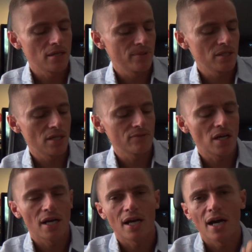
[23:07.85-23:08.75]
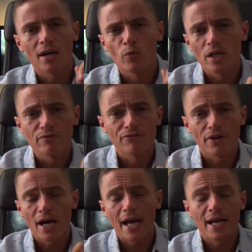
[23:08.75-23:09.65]
I mean,
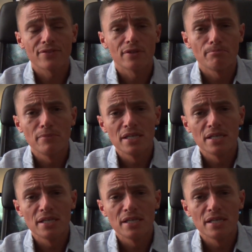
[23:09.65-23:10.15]
I had the